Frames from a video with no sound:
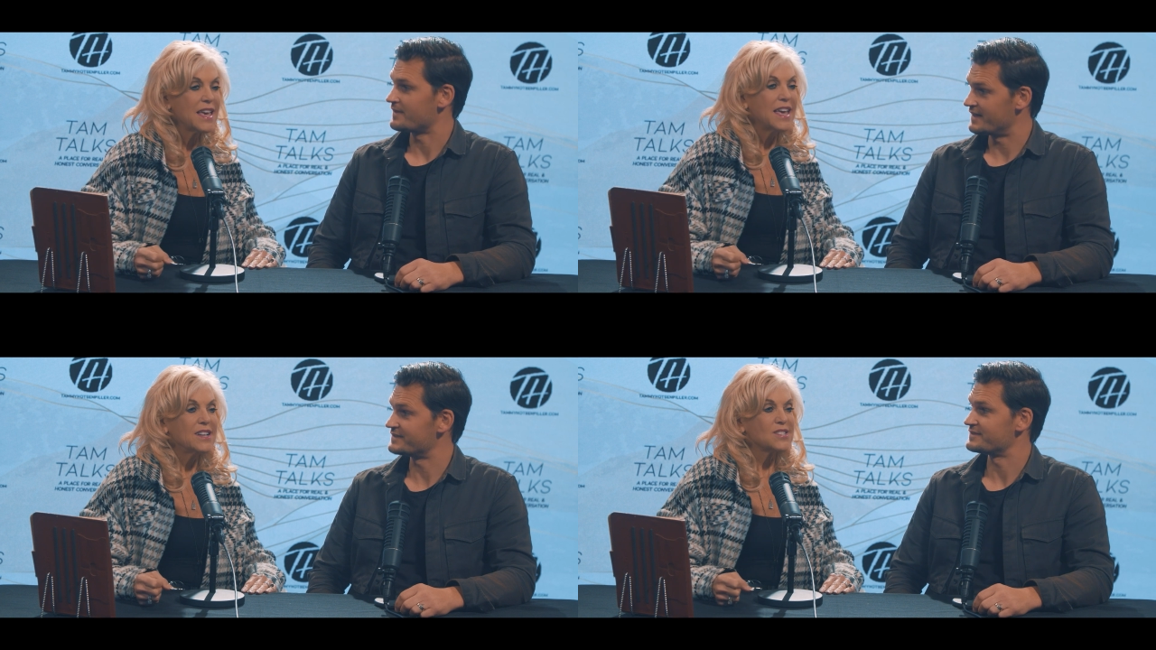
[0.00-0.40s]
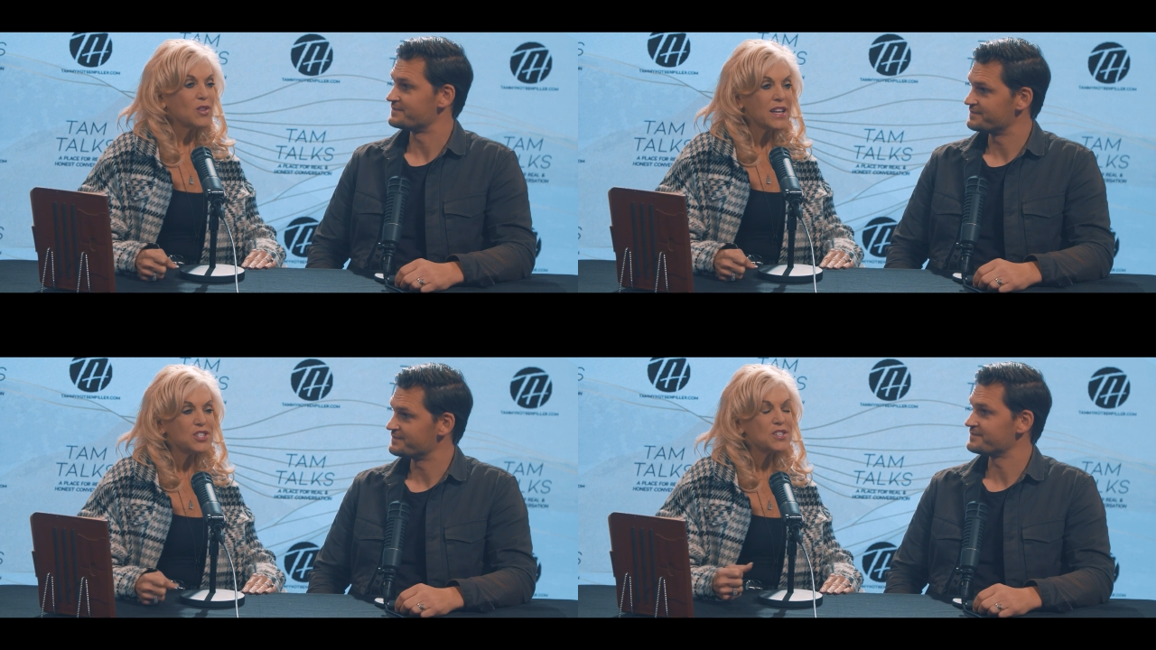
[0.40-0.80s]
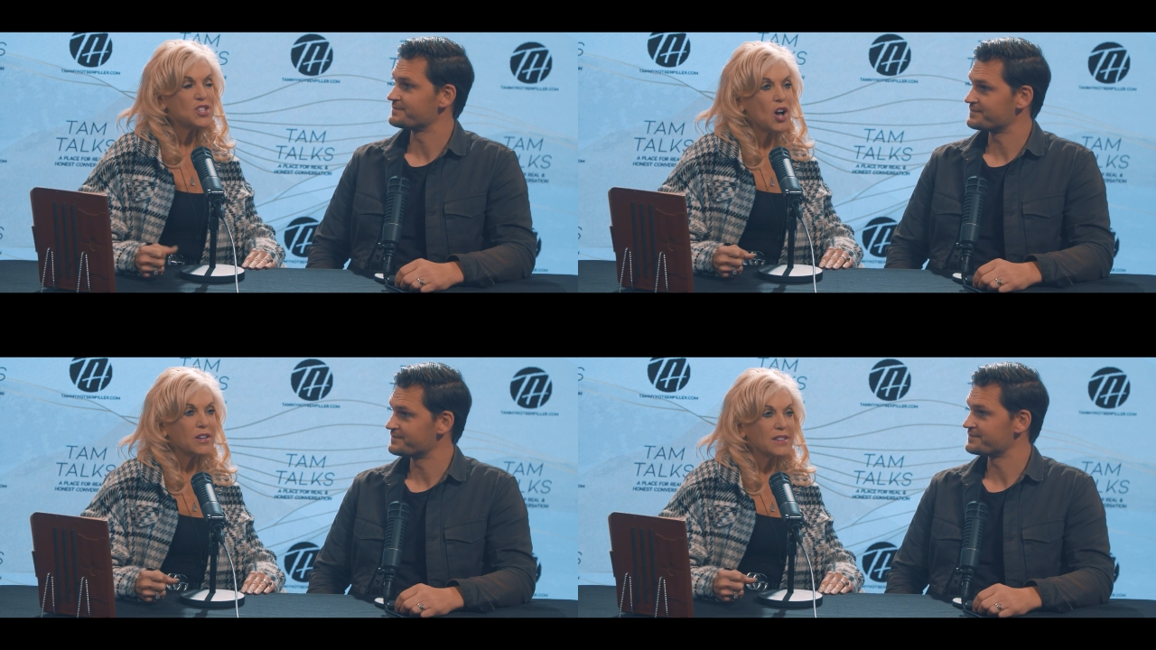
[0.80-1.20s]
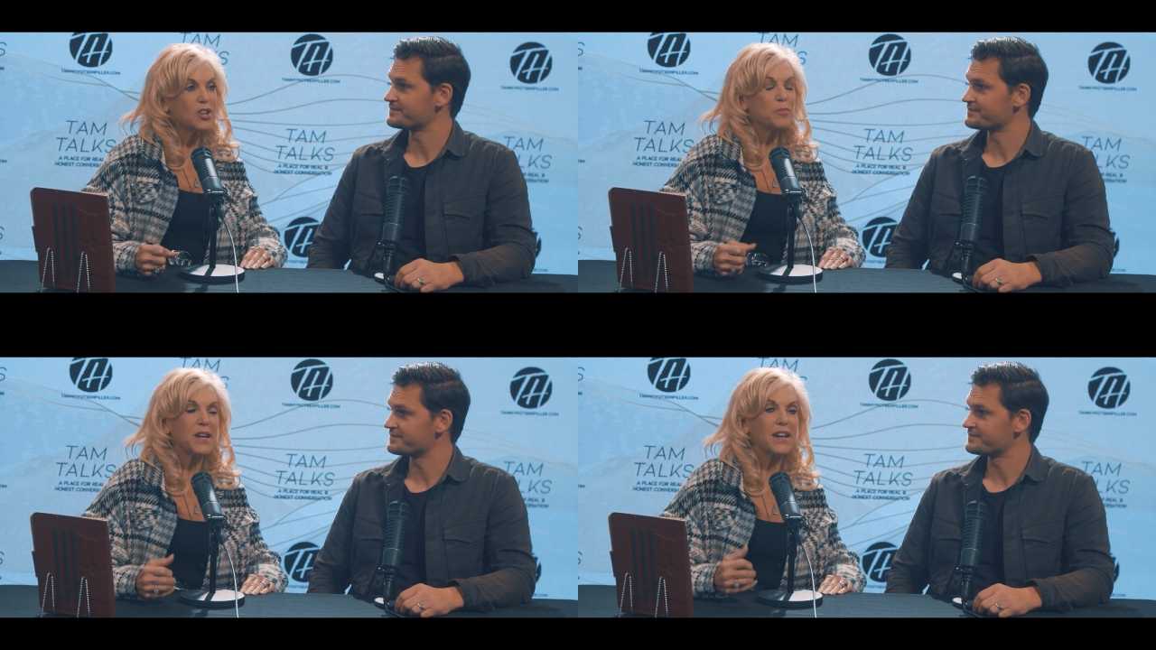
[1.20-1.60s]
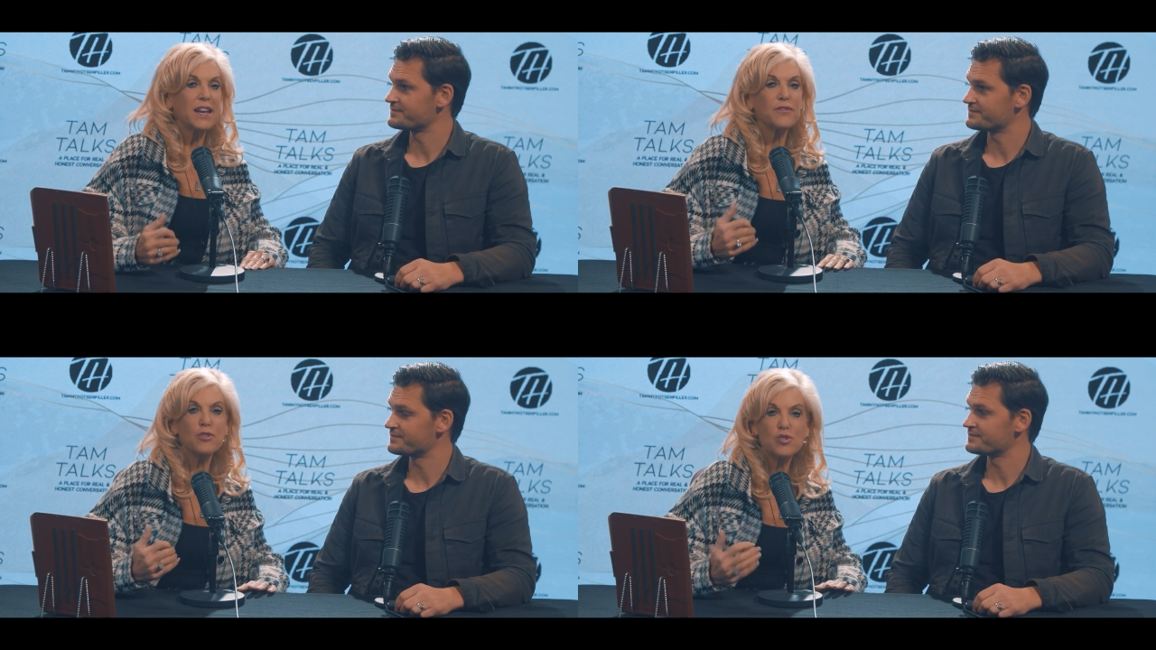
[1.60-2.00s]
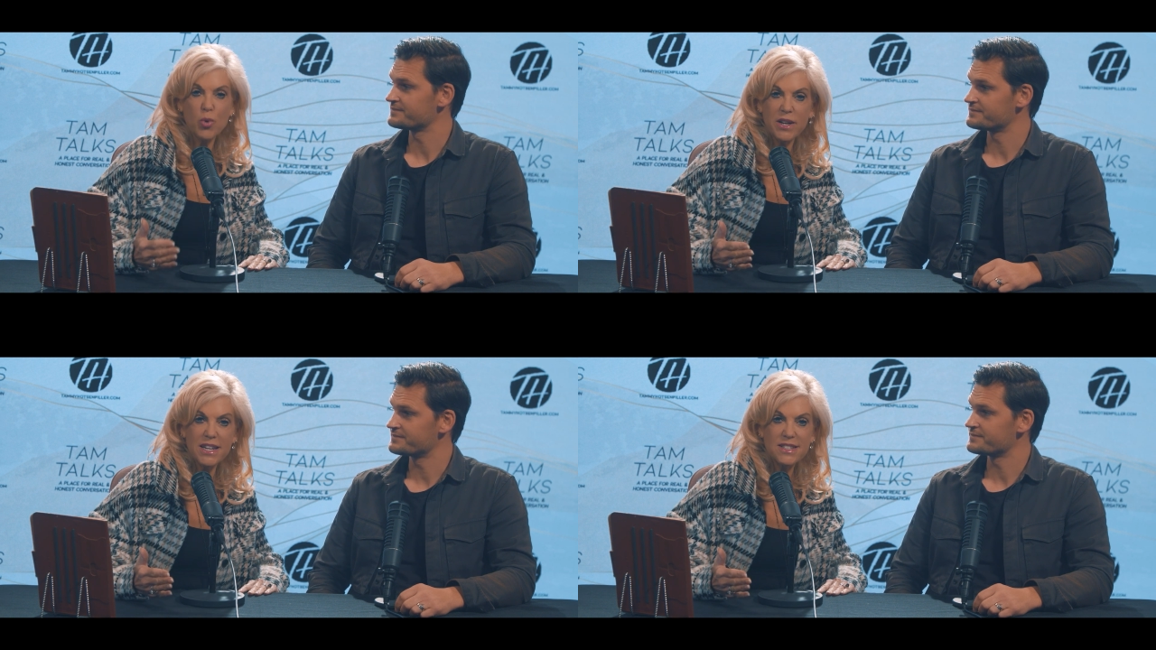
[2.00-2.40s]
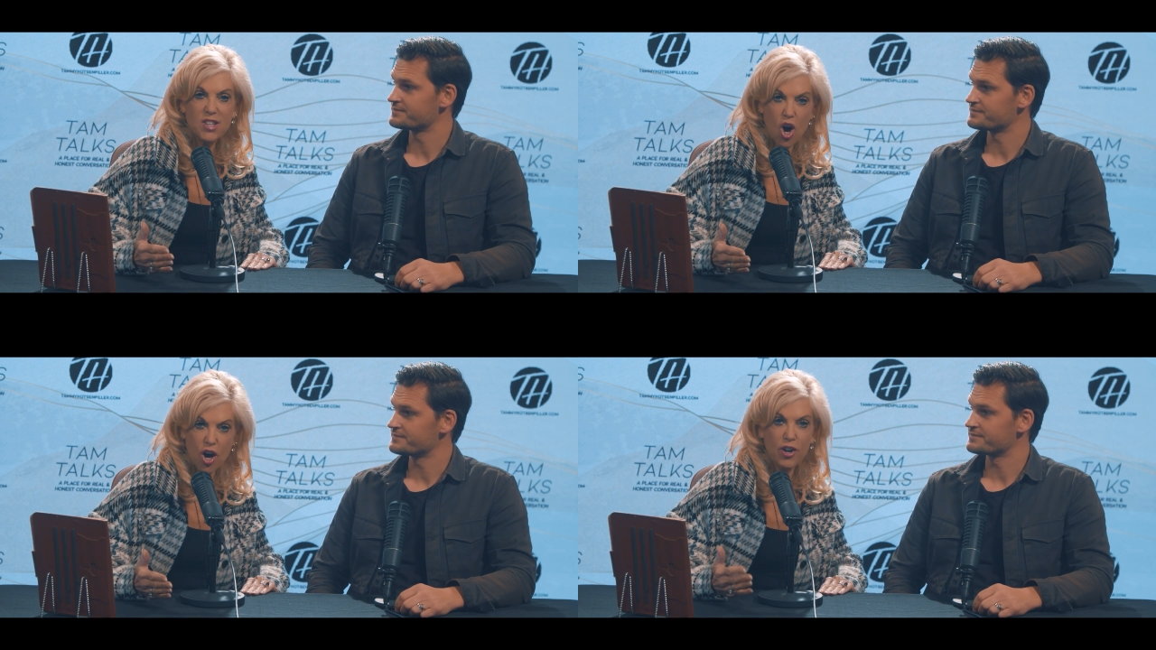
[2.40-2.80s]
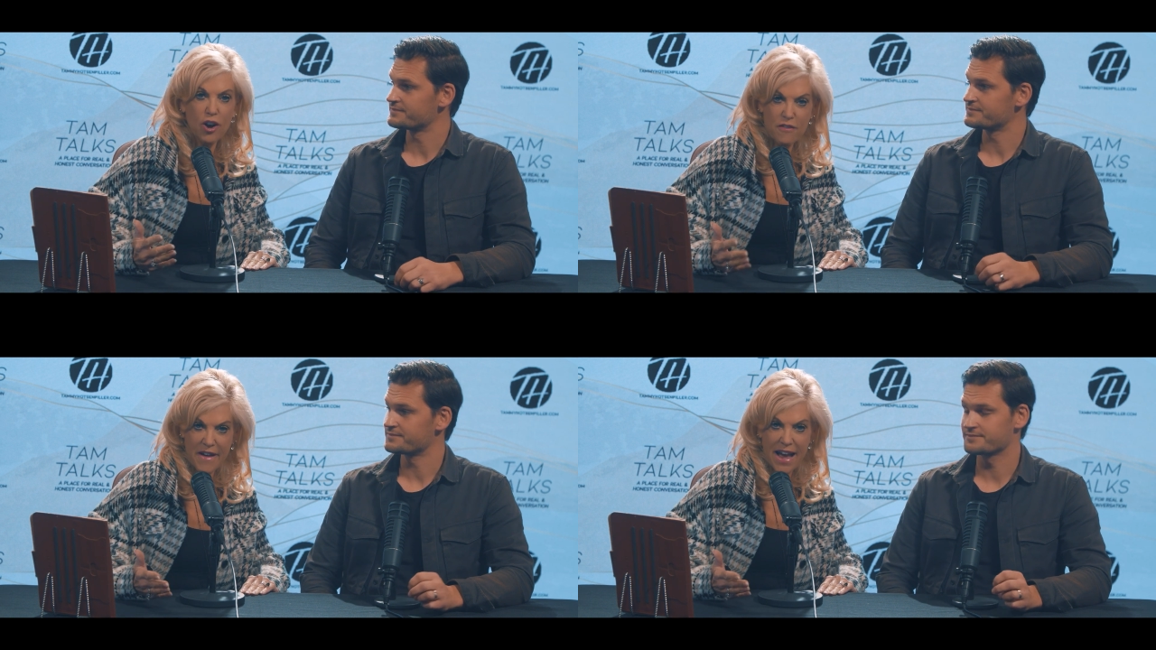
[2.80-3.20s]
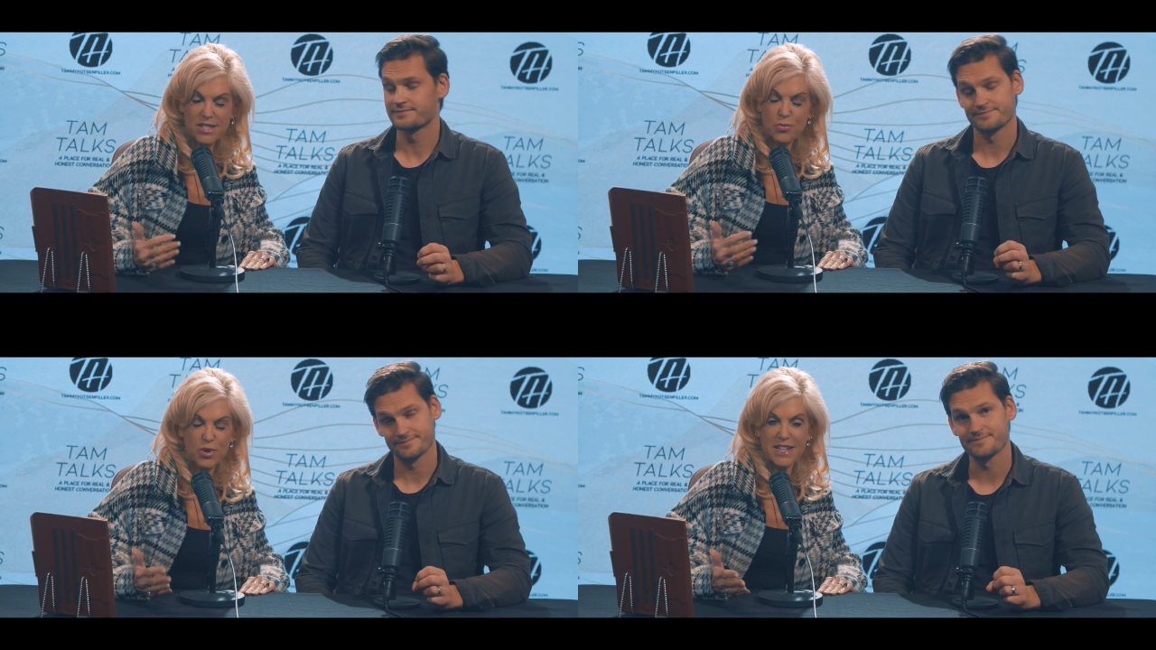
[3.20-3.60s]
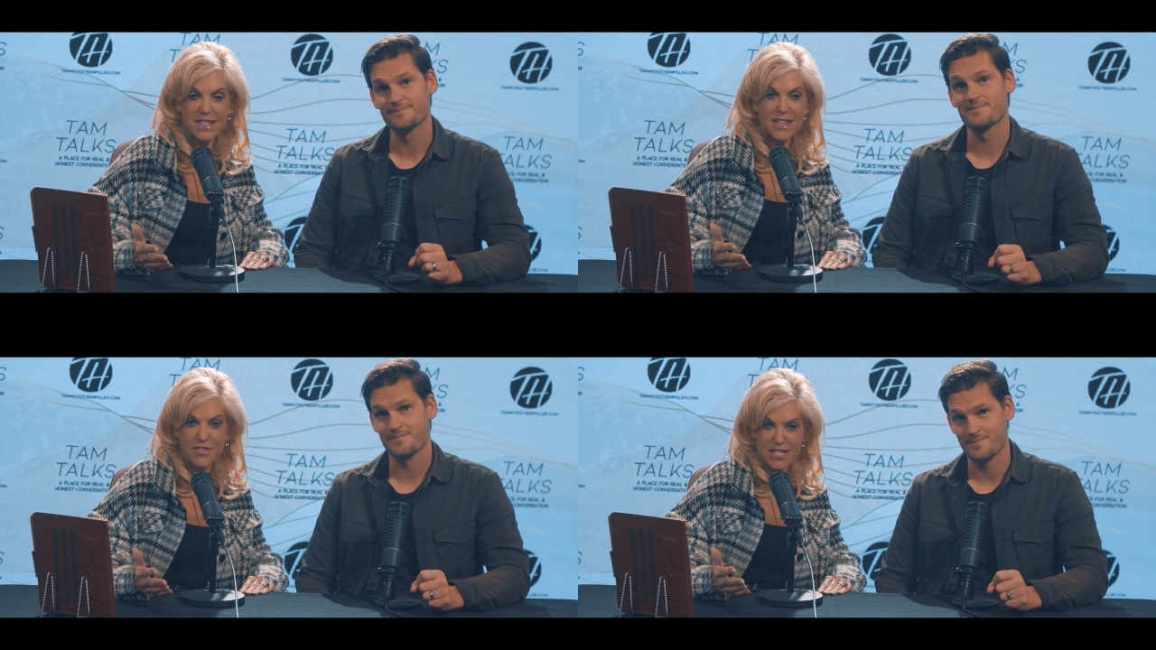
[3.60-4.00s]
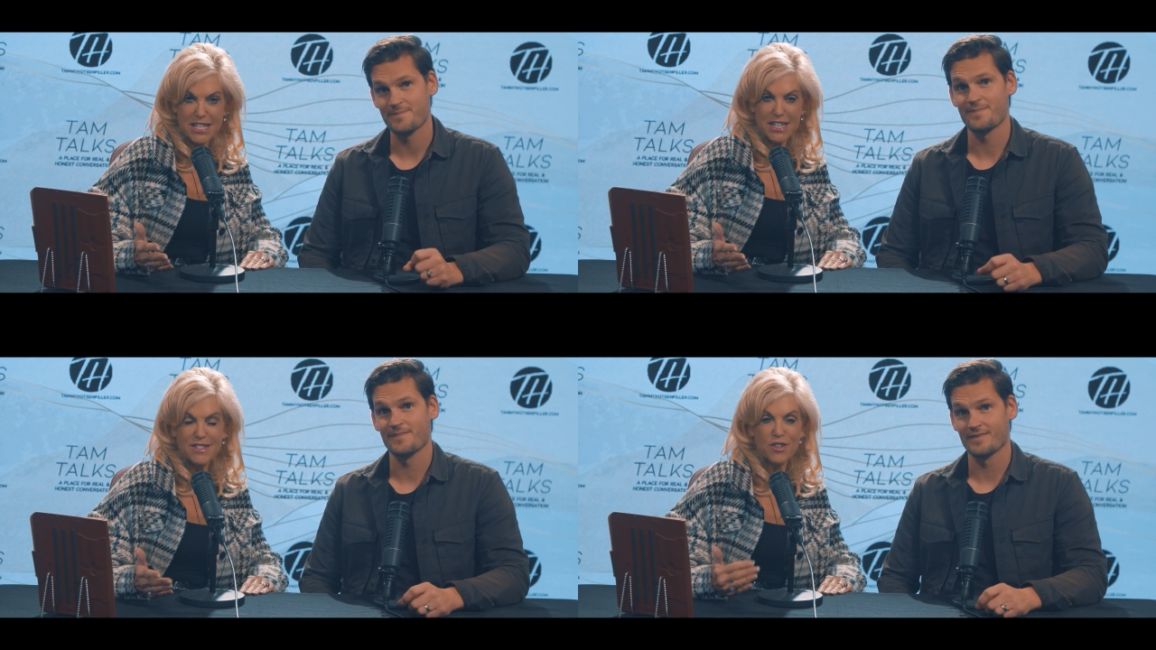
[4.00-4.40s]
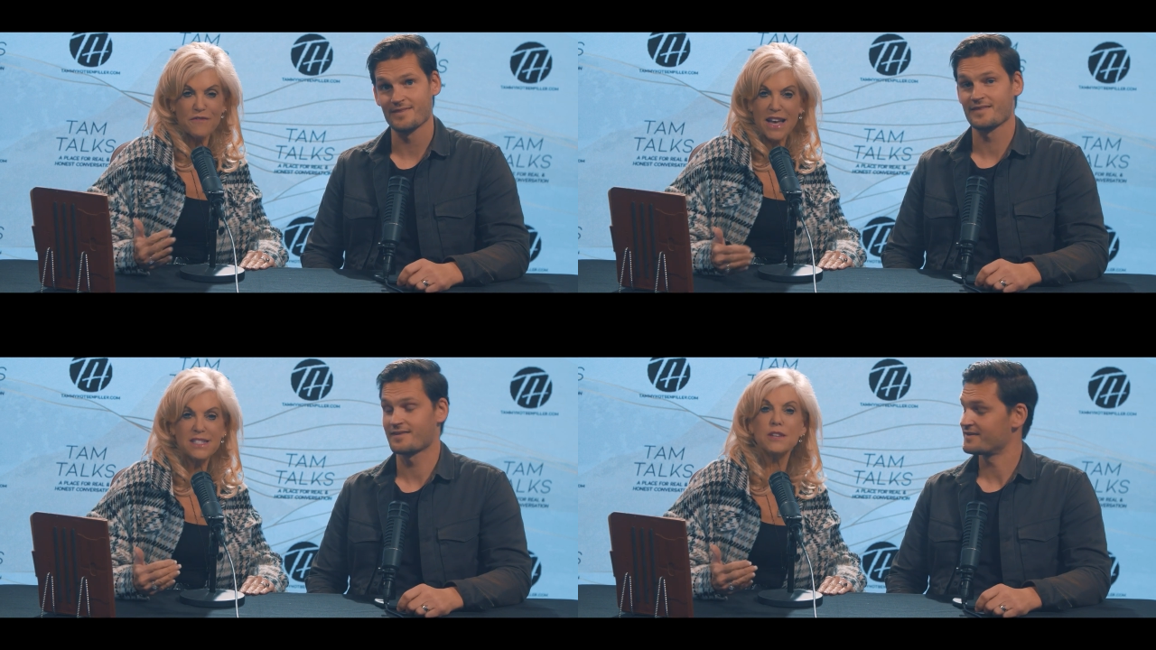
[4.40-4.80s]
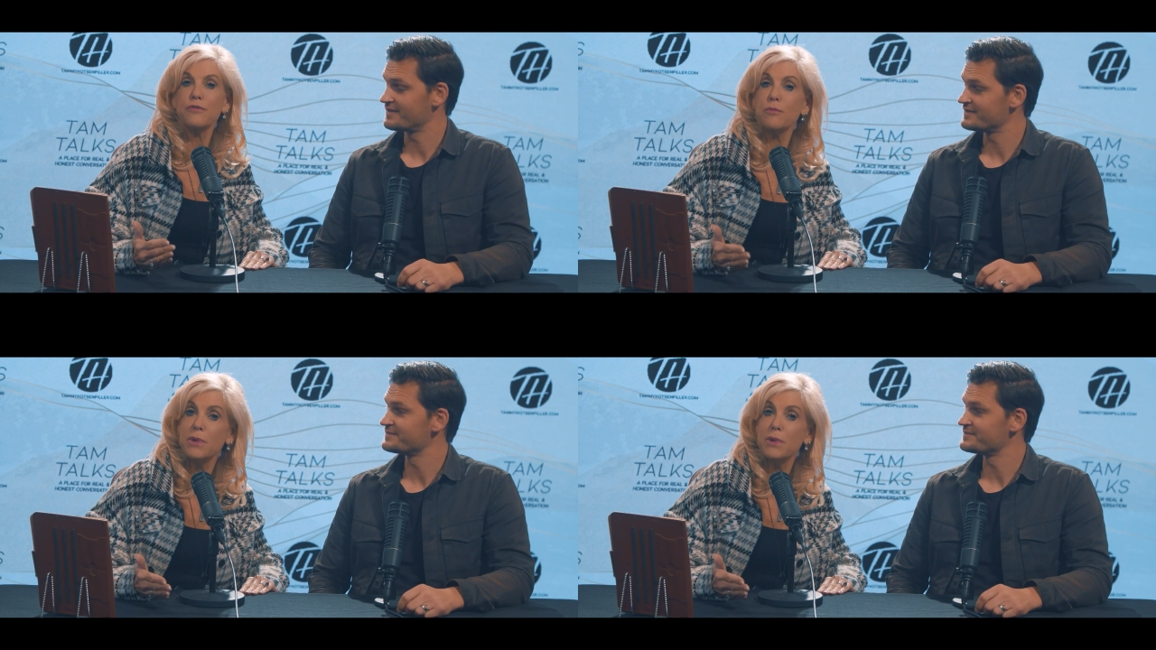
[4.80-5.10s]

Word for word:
Speaker 1: Yes. So let's just talk a little bit. If you're joining us on our fast, we're on day 17. 17. So, fasting for